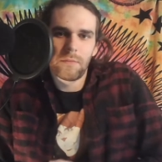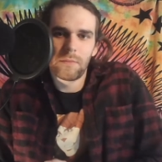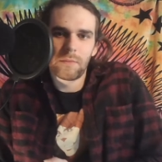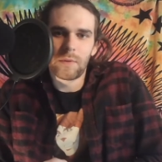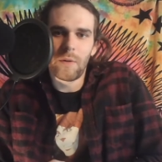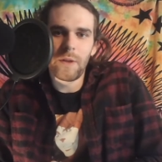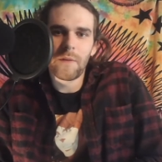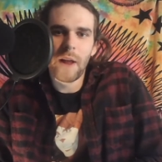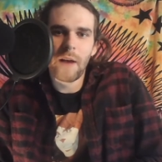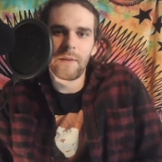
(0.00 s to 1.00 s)
don't
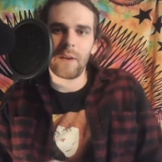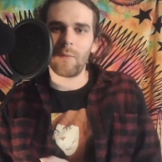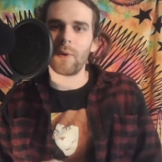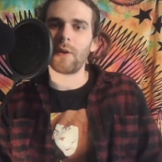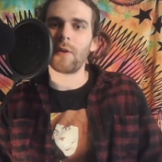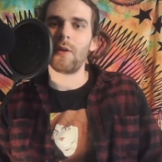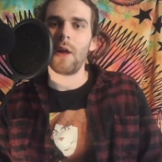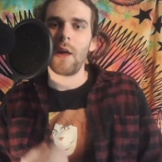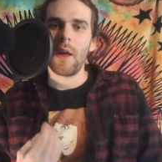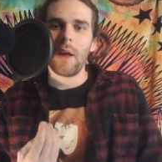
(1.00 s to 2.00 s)
even have any real
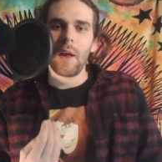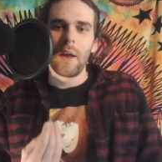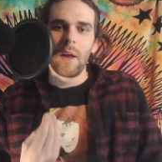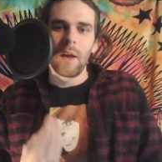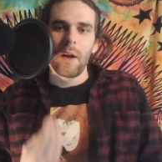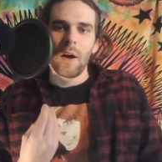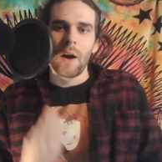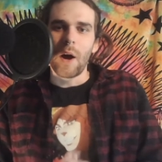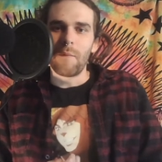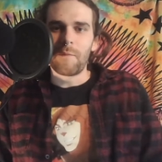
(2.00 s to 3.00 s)

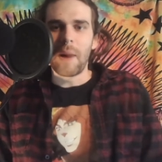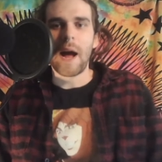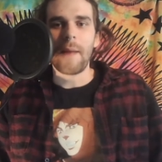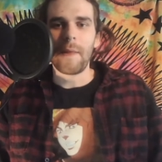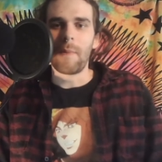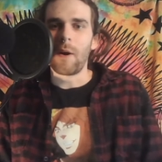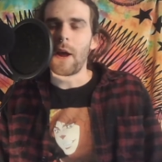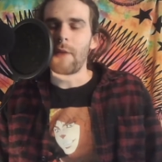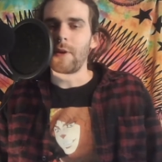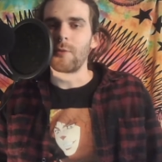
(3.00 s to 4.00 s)
oomph behind them. They don't
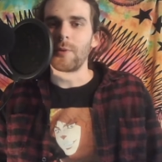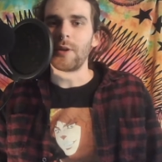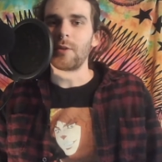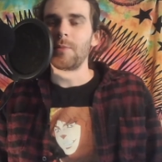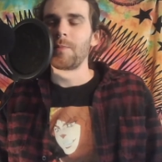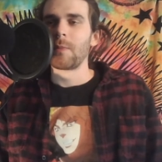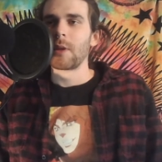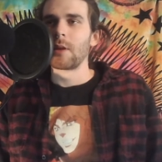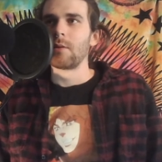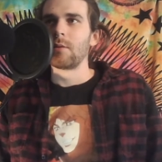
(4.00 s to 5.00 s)
have any real
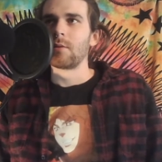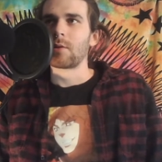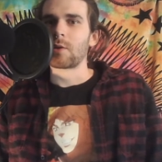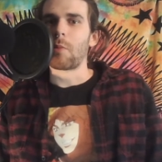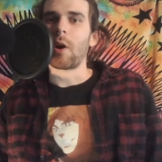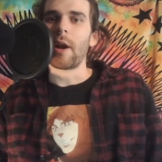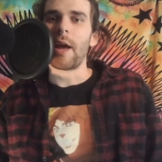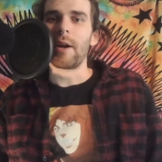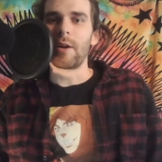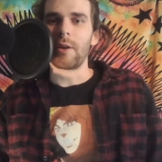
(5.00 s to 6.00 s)
smart
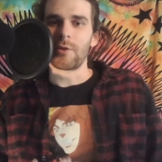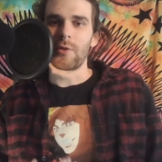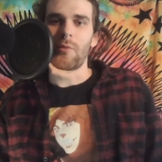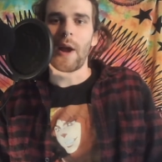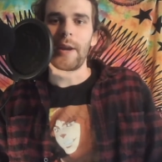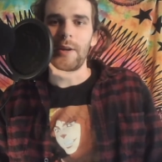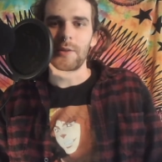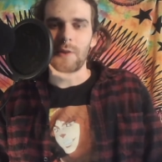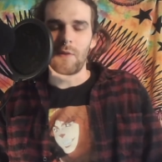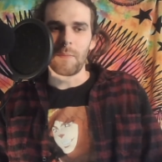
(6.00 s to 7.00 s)
editors or
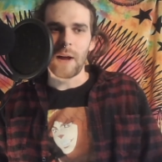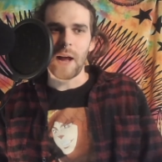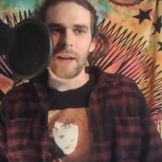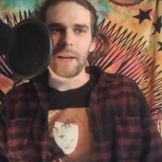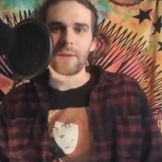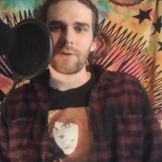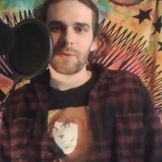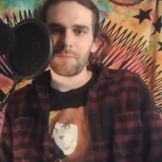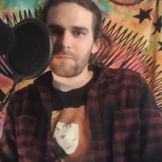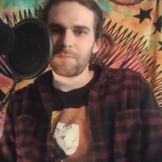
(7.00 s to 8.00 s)
writers going behind it. It's
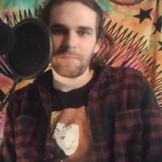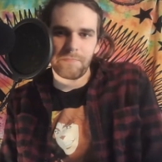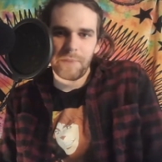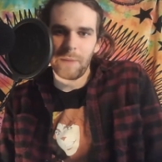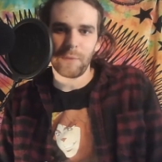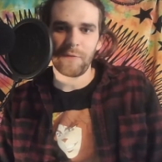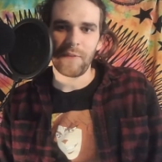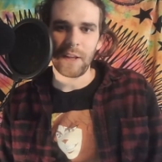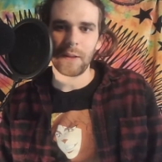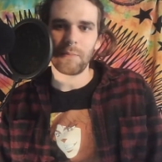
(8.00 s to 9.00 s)
just people
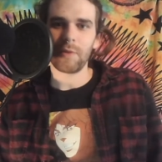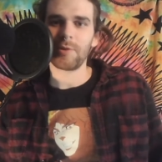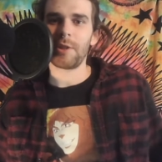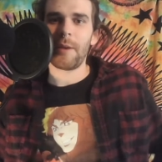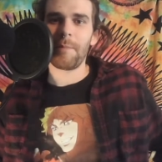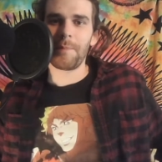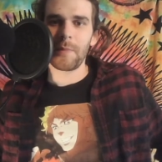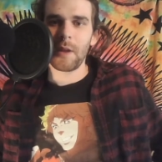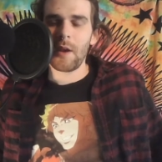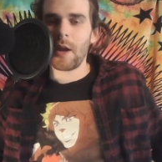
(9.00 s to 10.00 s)
feeding the bullshit.
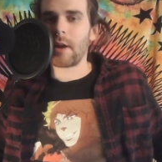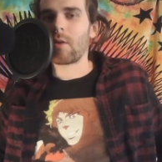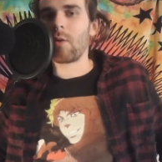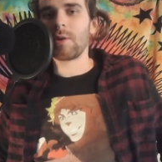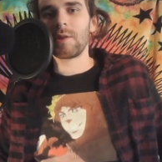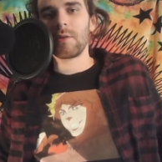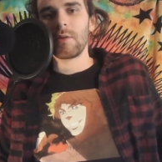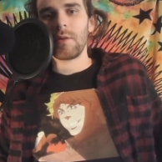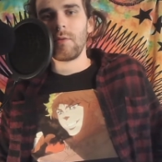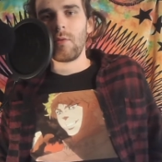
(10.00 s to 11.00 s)
And of course,
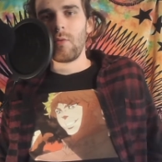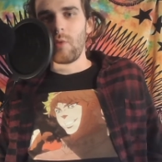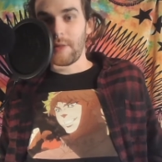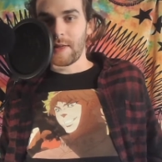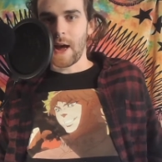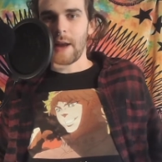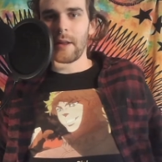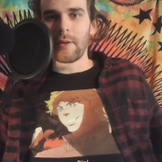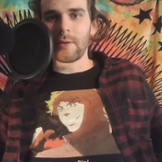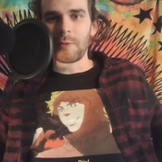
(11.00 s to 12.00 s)
with that,
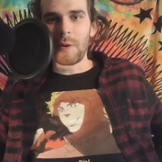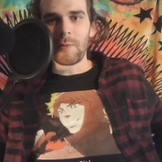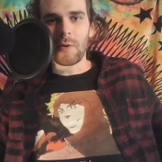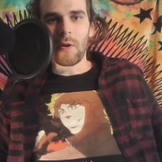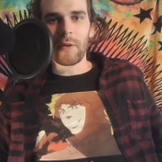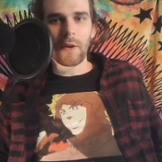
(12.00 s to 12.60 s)
those people go to their